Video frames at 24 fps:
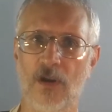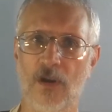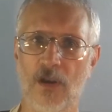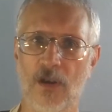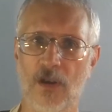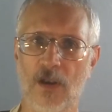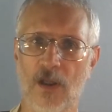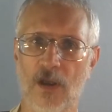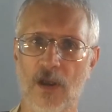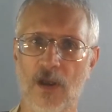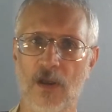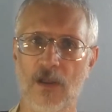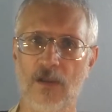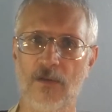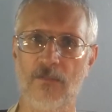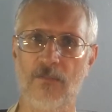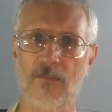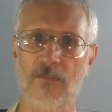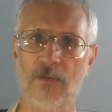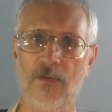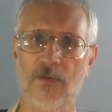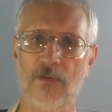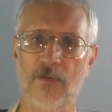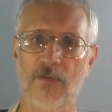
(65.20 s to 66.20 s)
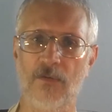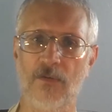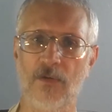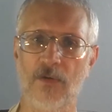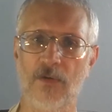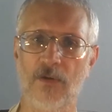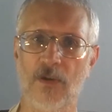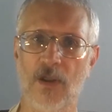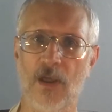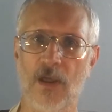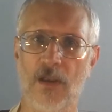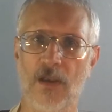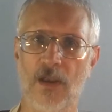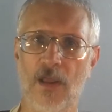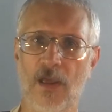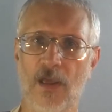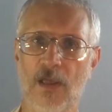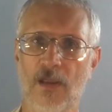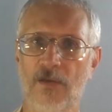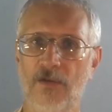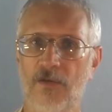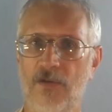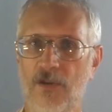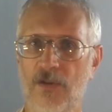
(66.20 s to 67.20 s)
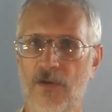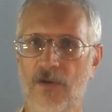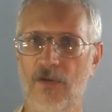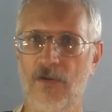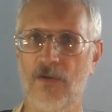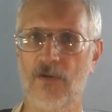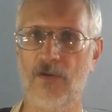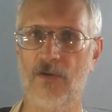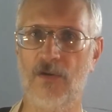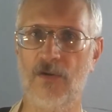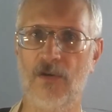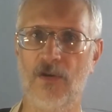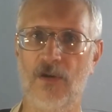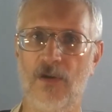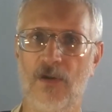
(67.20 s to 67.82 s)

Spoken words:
Now I'd had dinner,